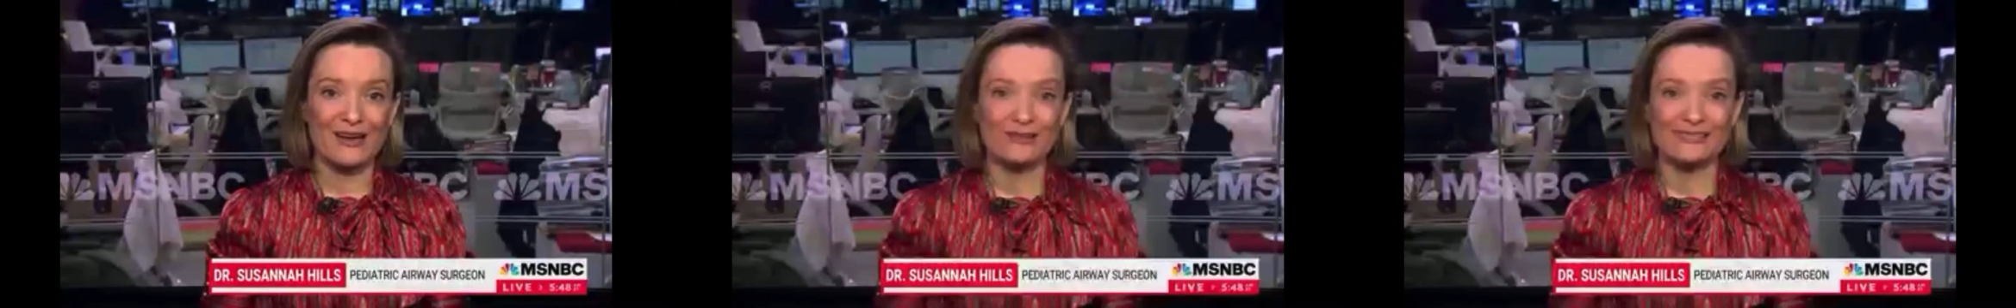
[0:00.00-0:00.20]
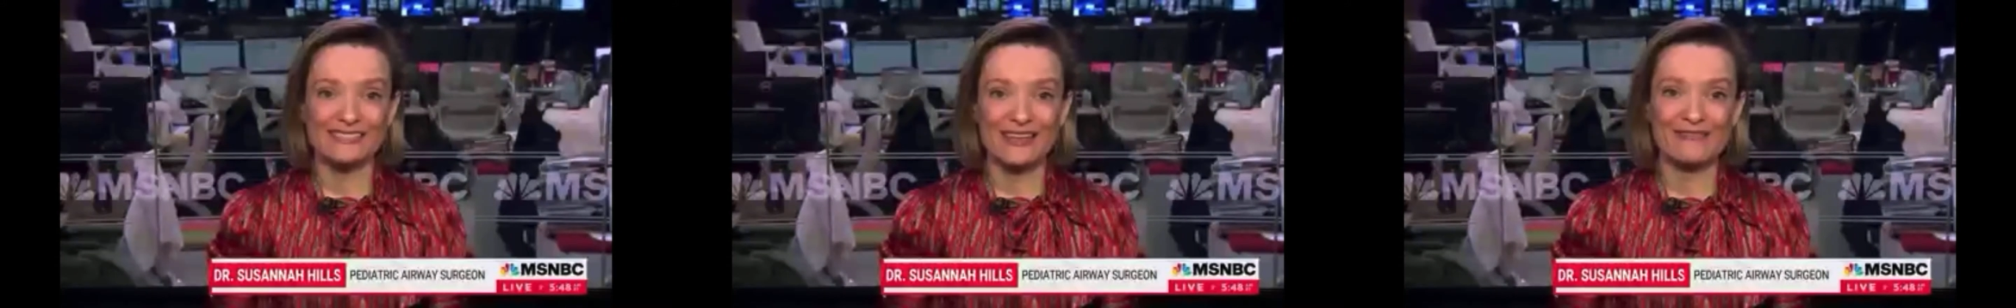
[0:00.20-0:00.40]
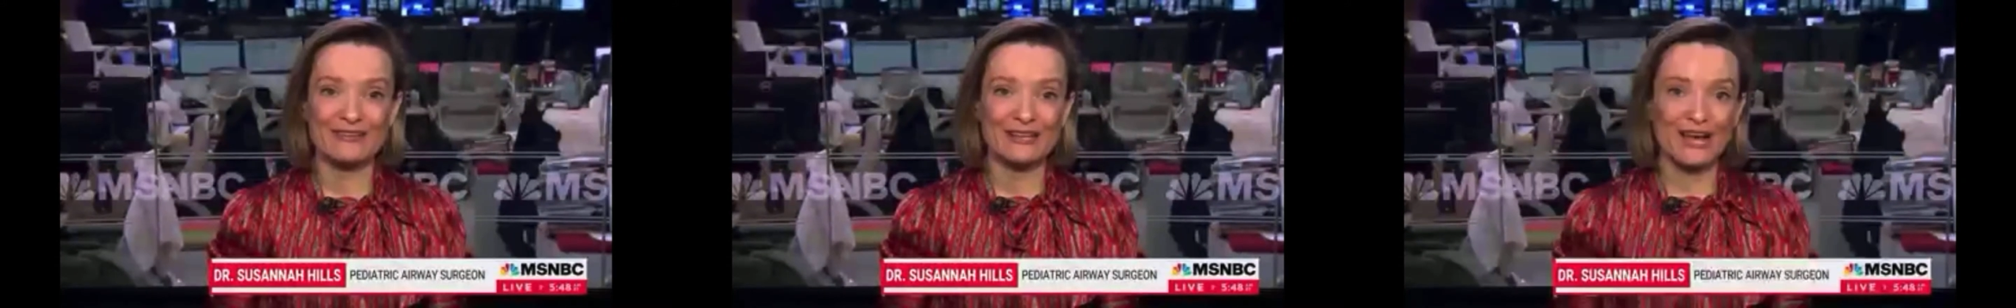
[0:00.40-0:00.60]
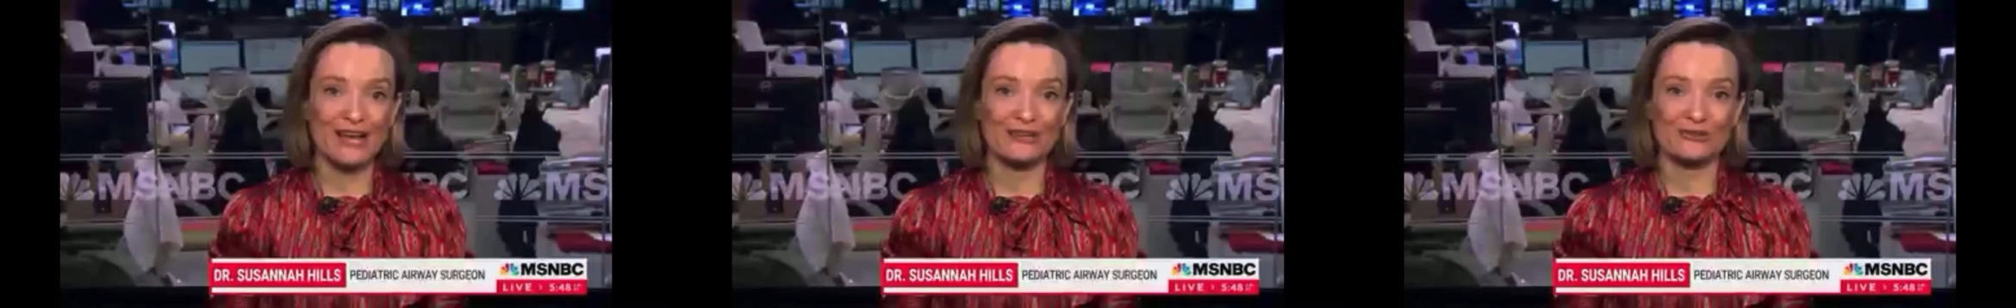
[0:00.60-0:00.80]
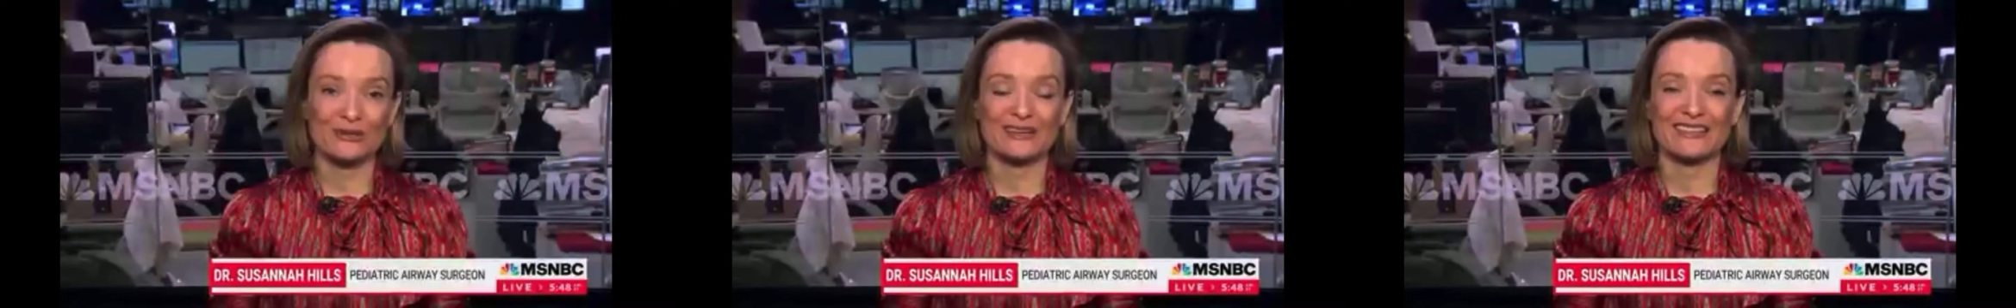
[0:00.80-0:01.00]

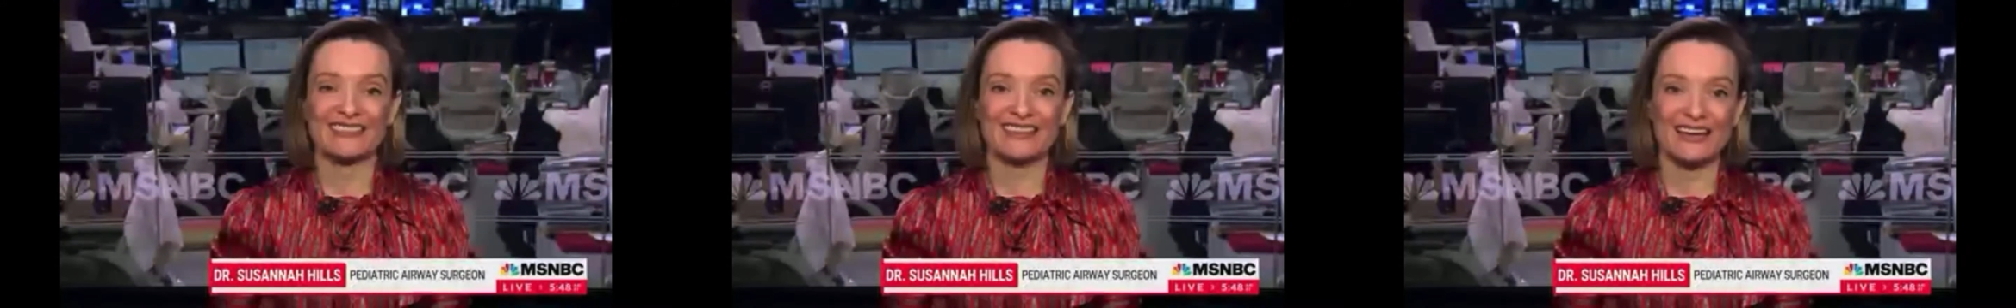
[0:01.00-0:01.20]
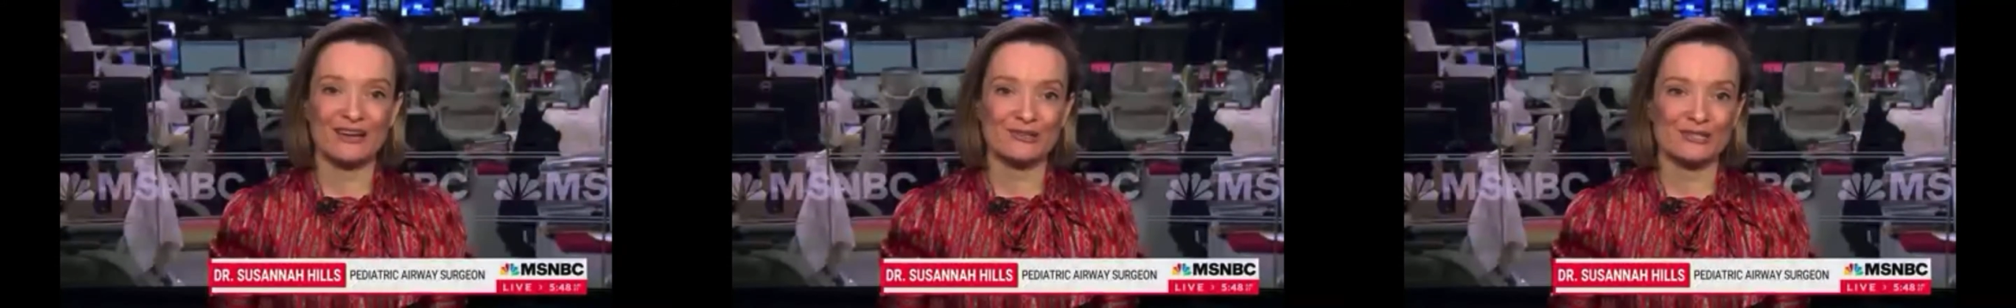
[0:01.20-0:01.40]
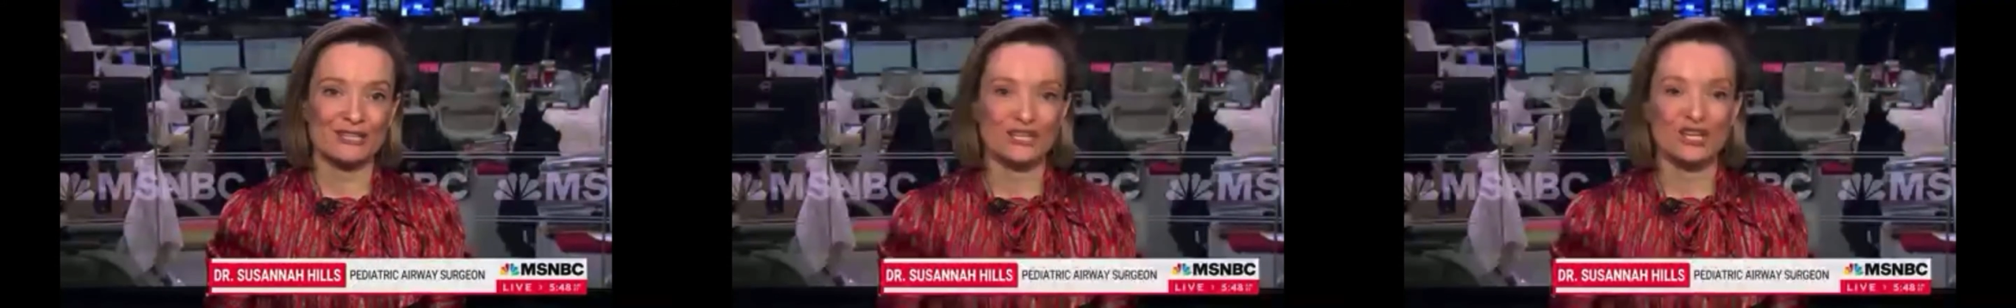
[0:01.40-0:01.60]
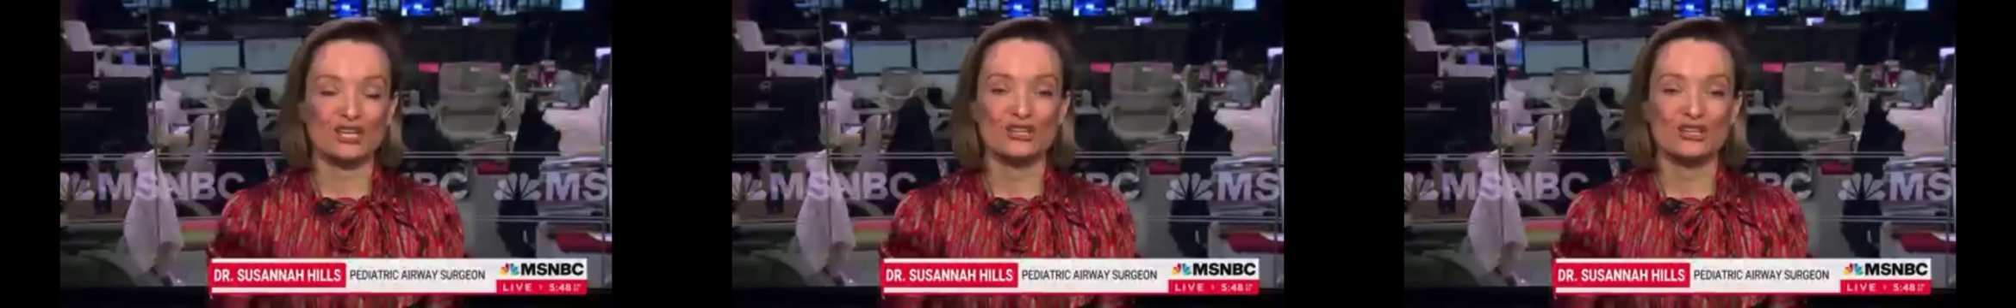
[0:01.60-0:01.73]
700,000